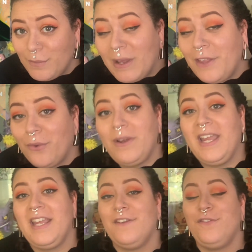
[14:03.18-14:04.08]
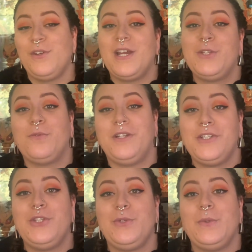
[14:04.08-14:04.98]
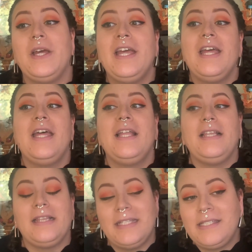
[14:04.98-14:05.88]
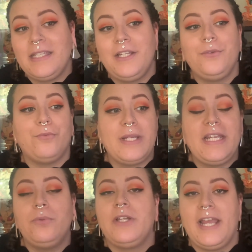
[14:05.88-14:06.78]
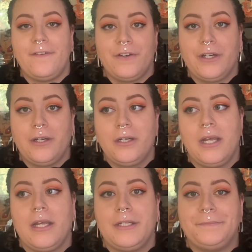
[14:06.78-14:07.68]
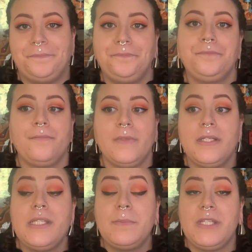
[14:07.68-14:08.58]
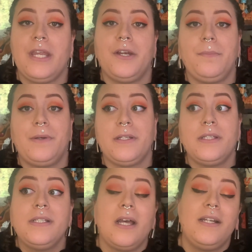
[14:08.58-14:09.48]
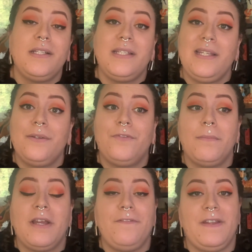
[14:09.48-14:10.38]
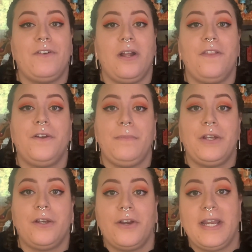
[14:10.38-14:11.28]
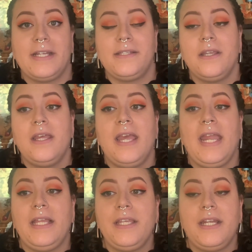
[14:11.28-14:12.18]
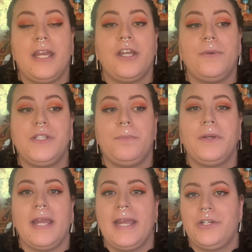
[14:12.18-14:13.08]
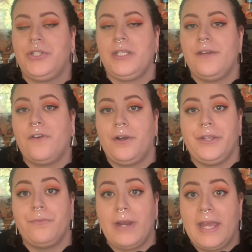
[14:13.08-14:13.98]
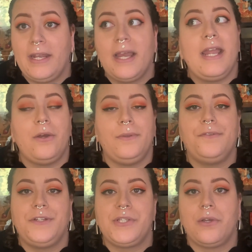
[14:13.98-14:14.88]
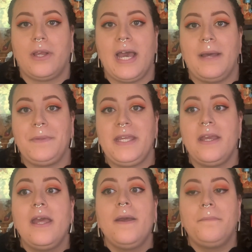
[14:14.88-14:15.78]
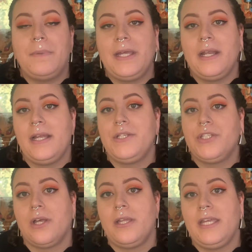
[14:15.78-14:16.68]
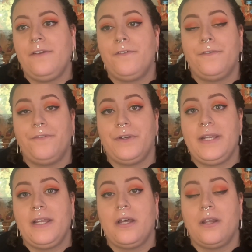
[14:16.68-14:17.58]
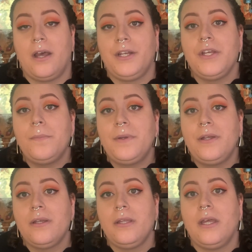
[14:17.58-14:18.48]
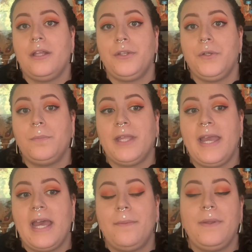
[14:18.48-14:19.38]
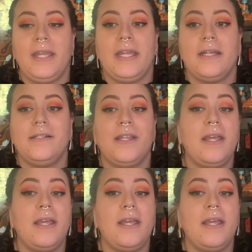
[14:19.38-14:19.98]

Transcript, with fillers: by the way, if you guys wanted to listen, read, whatever, um, some scary books, and honestly, from my favorite author, Mira Grant, Alien Echo is a book I actually have already read. I own the physical copy, but I saw it for free on audiobook on the Hoopla app and